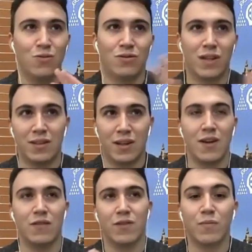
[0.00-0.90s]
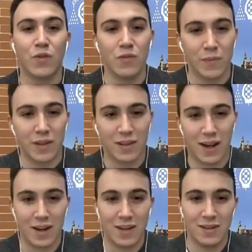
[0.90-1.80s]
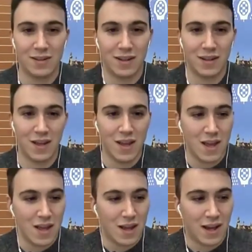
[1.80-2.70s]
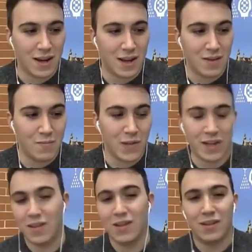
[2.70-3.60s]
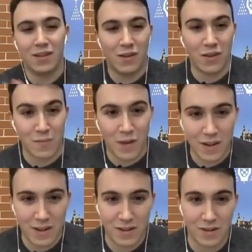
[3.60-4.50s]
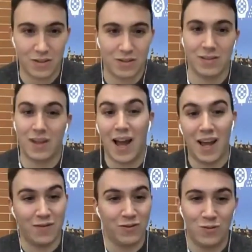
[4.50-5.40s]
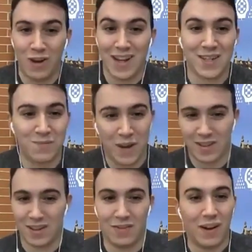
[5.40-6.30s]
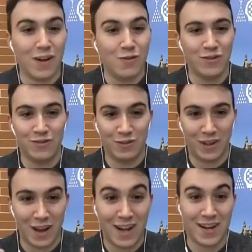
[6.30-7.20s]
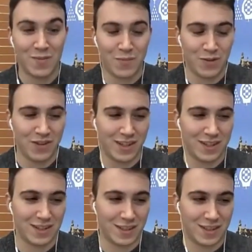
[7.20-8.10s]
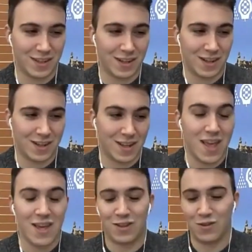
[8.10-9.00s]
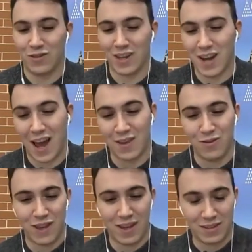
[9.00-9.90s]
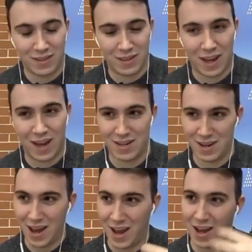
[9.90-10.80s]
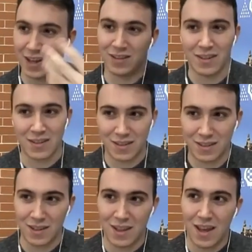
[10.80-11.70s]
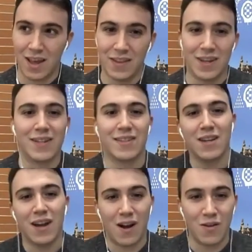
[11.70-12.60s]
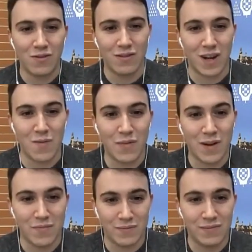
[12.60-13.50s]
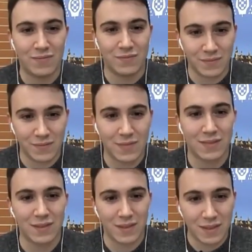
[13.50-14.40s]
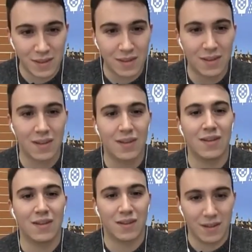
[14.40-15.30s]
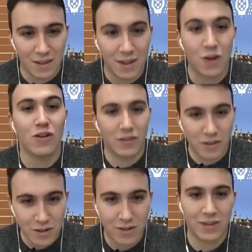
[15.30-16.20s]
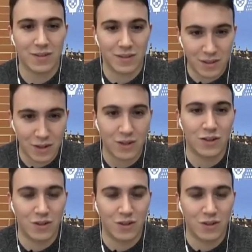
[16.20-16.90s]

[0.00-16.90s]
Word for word: do some kind of improvement? Can I say, can I mix this in another manner? Or I have to ask myself, how can I improve this? So then I do that and I test. Then I see against the same data of the database, right? So you